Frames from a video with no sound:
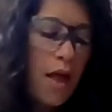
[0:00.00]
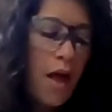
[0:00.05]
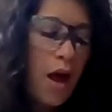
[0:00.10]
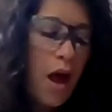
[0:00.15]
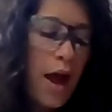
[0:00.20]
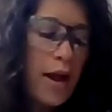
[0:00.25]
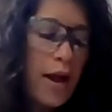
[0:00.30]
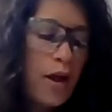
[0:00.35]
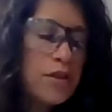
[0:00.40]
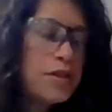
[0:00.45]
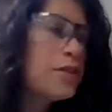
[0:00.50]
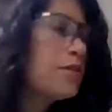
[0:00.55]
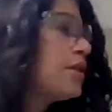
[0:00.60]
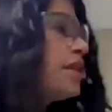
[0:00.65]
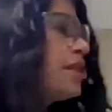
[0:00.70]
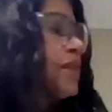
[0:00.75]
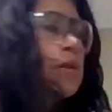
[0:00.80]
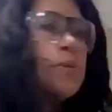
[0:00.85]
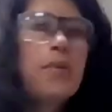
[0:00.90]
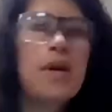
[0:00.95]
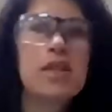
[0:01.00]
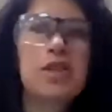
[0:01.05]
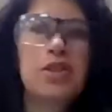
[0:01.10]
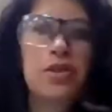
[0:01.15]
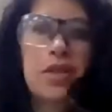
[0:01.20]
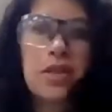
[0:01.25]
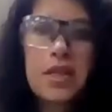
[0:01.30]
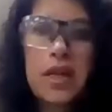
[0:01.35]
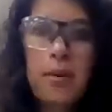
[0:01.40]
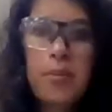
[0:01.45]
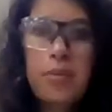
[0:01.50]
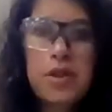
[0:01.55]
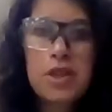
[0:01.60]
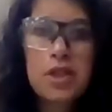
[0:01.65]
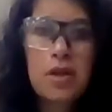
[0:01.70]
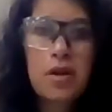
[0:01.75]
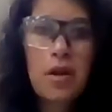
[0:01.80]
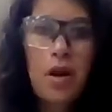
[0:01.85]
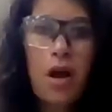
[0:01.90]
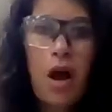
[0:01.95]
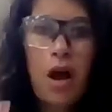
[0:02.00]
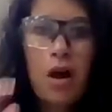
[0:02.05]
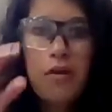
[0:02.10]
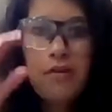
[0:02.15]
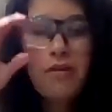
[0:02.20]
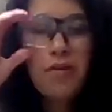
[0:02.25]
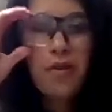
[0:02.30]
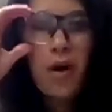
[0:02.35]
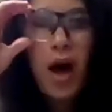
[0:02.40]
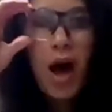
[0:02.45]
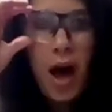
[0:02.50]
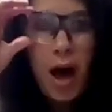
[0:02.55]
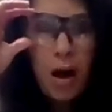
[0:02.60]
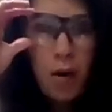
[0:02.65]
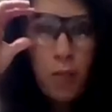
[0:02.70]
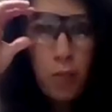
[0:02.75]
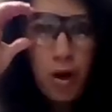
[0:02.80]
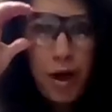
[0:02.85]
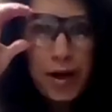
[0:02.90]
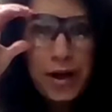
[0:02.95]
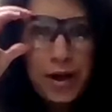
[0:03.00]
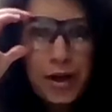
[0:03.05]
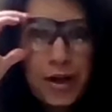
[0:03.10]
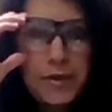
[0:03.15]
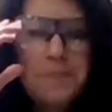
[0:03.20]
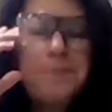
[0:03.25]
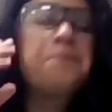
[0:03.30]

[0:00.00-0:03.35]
I also need to measure the temperature of the hot water,